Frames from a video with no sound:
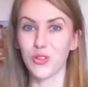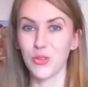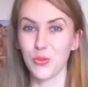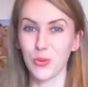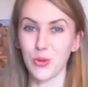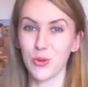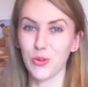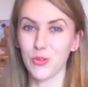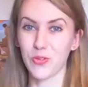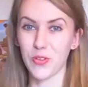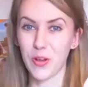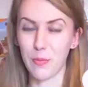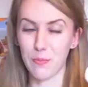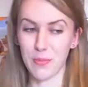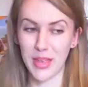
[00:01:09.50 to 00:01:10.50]
Cotton wool
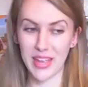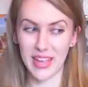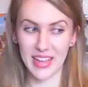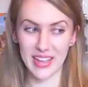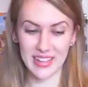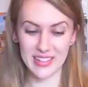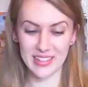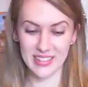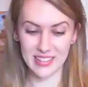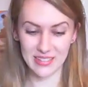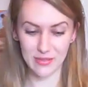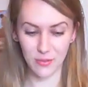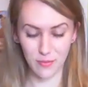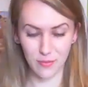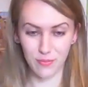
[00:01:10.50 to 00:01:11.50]
for
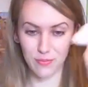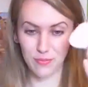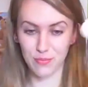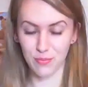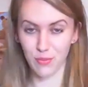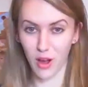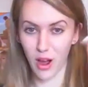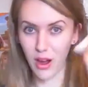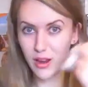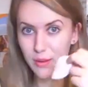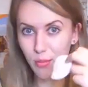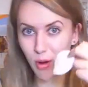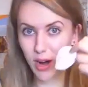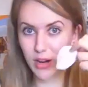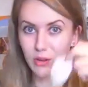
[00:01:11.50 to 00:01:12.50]
beards,
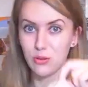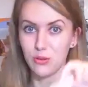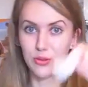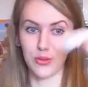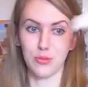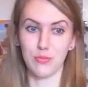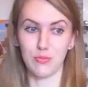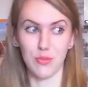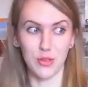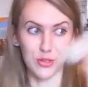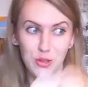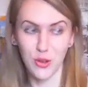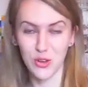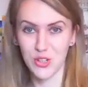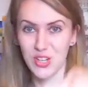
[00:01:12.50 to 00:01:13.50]
eyebrows,
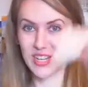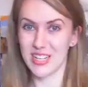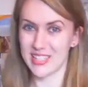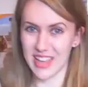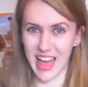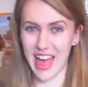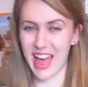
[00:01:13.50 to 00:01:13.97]
moustaches,